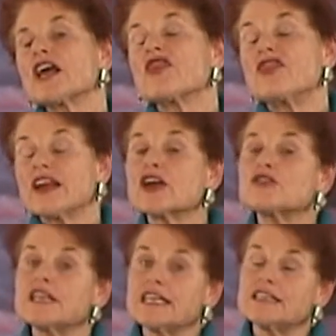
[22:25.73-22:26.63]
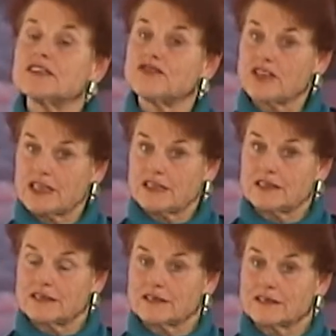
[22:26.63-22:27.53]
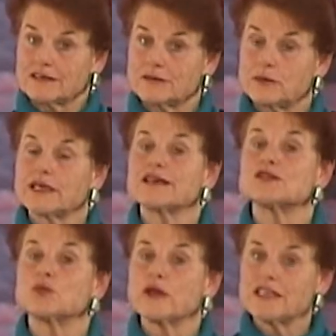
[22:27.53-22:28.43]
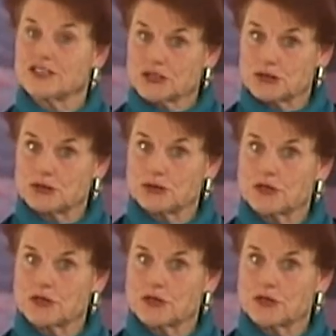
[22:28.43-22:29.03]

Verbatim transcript: their need to feed because we do